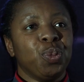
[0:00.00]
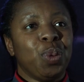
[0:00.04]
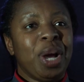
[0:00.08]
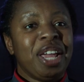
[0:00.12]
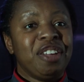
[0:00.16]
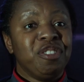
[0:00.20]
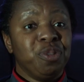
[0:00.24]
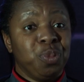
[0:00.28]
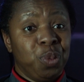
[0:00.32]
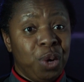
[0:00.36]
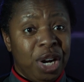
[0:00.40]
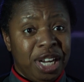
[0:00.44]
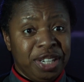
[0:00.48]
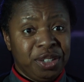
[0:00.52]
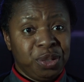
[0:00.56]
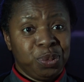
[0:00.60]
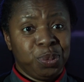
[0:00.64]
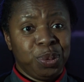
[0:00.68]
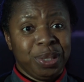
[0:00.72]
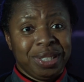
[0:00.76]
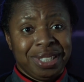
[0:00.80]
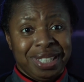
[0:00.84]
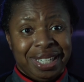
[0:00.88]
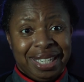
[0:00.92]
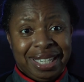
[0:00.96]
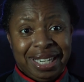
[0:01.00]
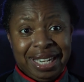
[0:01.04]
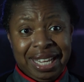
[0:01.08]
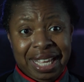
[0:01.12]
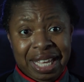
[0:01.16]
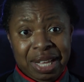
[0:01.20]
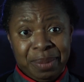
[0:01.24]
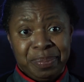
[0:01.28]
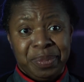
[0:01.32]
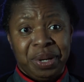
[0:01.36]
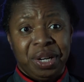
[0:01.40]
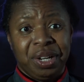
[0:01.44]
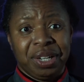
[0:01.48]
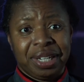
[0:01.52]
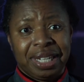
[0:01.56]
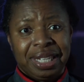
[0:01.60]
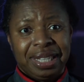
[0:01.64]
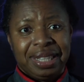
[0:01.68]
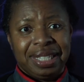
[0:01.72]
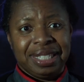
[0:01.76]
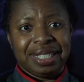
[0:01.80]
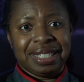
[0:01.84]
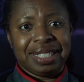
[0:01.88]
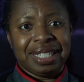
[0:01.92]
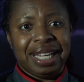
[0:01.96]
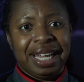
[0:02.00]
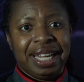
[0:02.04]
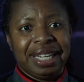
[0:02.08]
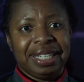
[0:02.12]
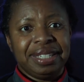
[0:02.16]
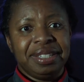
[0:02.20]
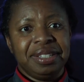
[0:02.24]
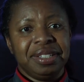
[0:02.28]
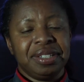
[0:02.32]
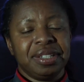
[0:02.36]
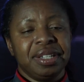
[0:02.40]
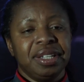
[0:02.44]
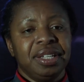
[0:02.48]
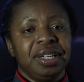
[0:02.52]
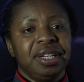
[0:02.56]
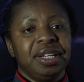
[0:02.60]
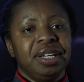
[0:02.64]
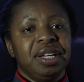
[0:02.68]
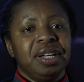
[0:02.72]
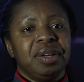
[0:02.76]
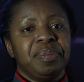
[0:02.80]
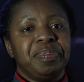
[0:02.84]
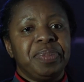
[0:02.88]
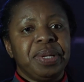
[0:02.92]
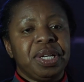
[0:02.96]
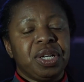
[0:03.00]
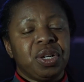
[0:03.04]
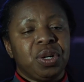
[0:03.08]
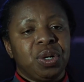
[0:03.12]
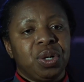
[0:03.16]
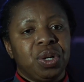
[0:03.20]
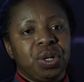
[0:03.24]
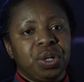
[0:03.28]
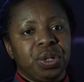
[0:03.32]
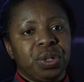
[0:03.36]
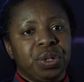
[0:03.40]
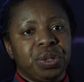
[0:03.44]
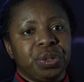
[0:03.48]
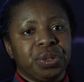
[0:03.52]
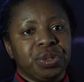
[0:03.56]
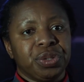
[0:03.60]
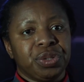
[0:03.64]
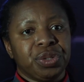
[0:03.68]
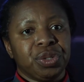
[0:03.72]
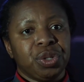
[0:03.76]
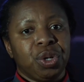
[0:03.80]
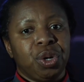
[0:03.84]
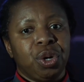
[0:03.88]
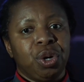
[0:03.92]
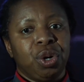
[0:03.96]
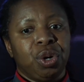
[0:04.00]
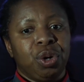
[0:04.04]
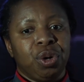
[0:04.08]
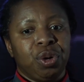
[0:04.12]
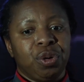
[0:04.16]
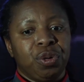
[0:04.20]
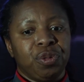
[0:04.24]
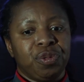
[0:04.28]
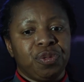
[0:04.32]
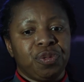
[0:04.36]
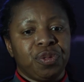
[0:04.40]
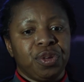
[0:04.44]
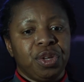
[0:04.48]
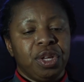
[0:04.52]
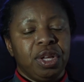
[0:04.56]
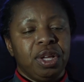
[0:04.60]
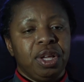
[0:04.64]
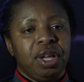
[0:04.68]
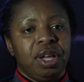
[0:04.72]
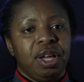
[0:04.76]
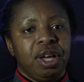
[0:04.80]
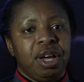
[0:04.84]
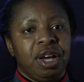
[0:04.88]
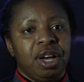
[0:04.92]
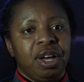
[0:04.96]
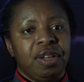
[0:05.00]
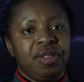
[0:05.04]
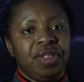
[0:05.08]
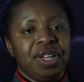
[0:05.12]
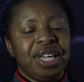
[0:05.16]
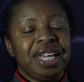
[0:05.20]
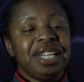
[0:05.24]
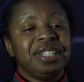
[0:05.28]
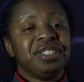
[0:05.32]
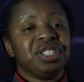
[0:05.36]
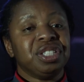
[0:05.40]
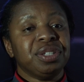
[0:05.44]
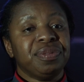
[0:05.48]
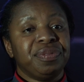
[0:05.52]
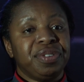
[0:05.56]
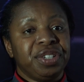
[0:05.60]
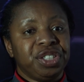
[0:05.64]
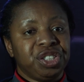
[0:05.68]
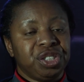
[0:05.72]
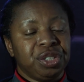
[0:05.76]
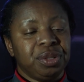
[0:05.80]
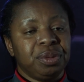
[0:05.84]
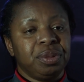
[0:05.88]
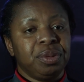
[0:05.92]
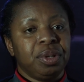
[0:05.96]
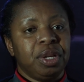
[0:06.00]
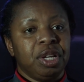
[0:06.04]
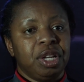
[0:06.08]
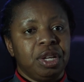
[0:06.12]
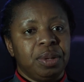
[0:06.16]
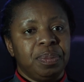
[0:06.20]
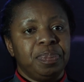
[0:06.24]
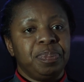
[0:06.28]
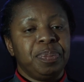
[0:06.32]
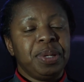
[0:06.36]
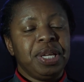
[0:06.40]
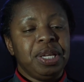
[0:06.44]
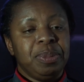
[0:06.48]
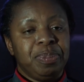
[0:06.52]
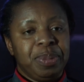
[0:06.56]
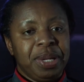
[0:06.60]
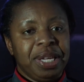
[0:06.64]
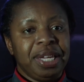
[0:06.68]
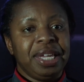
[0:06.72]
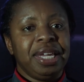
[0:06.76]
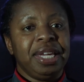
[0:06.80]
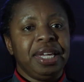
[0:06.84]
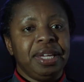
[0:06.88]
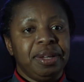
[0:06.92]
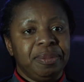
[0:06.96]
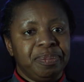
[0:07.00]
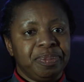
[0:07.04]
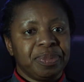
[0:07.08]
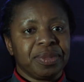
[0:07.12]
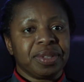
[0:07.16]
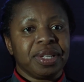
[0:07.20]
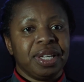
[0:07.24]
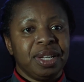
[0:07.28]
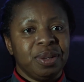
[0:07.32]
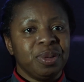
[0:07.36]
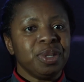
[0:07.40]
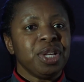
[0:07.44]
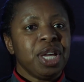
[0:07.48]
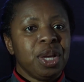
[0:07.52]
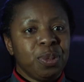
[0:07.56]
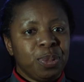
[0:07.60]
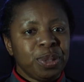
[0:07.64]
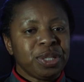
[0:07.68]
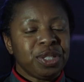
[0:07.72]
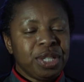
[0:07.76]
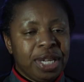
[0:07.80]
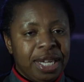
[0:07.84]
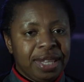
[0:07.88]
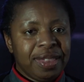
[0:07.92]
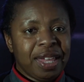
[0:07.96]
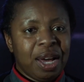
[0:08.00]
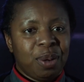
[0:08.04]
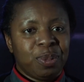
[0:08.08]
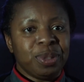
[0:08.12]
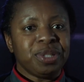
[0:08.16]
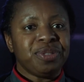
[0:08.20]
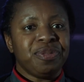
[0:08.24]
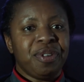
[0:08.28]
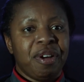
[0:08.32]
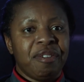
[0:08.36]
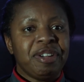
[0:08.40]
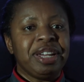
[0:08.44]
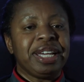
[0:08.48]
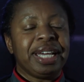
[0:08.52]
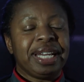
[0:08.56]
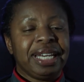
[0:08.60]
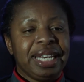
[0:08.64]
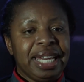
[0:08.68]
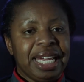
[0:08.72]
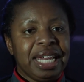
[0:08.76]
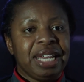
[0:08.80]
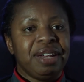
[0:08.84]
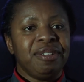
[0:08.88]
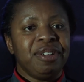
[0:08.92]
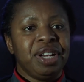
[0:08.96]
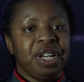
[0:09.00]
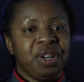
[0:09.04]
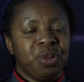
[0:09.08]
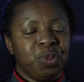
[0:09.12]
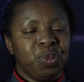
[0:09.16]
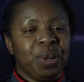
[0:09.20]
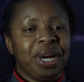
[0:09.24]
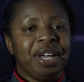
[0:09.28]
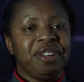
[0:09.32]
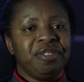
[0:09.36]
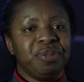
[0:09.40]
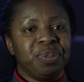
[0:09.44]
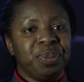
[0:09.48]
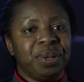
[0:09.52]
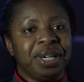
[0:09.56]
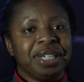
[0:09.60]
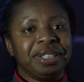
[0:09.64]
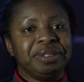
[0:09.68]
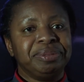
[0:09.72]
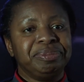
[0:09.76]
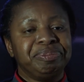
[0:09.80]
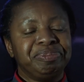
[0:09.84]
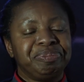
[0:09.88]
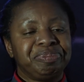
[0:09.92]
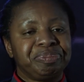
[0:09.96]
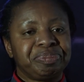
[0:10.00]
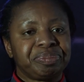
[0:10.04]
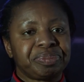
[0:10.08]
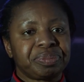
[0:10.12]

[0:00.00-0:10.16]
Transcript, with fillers: Wave one was a clear mark in the sand because of uh, the insufficient uh, PPE. It, it, was that was very clear in wave one.